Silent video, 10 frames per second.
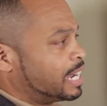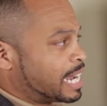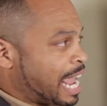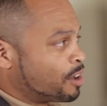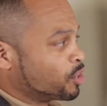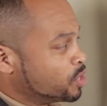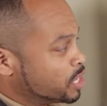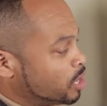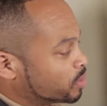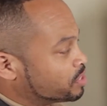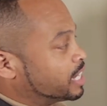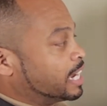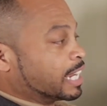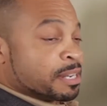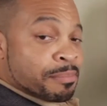Now you'll notice
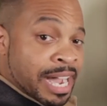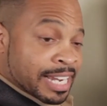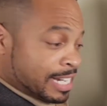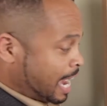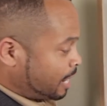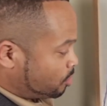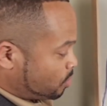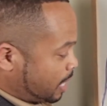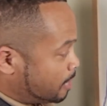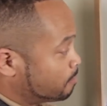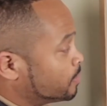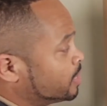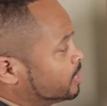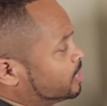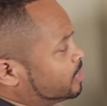that in my diagram,
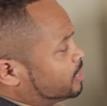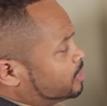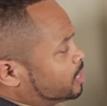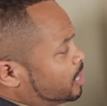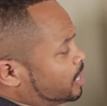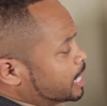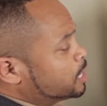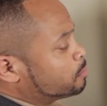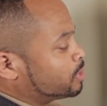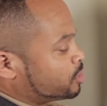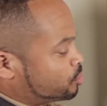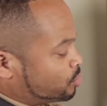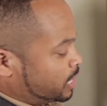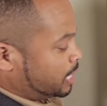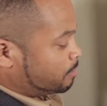in the
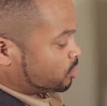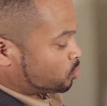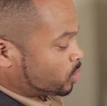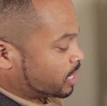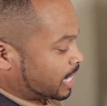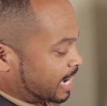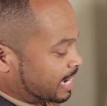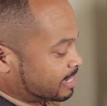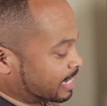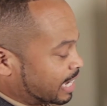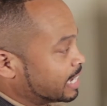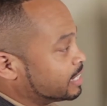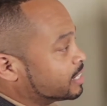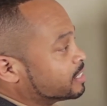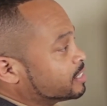bloodstream as well as
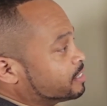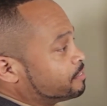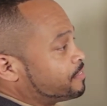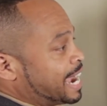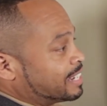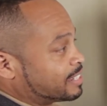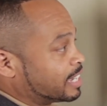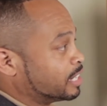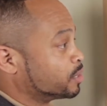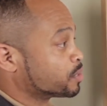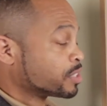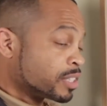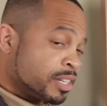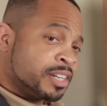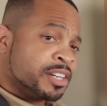in the fat cells,
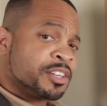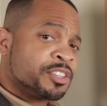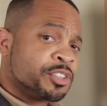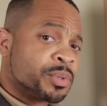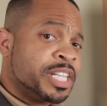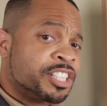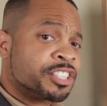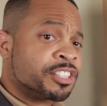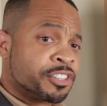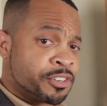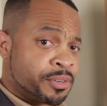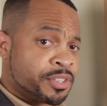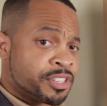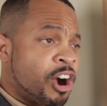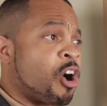3
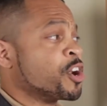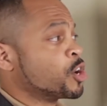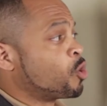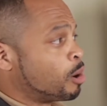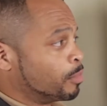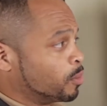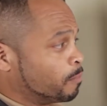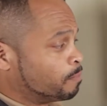sugars are normal.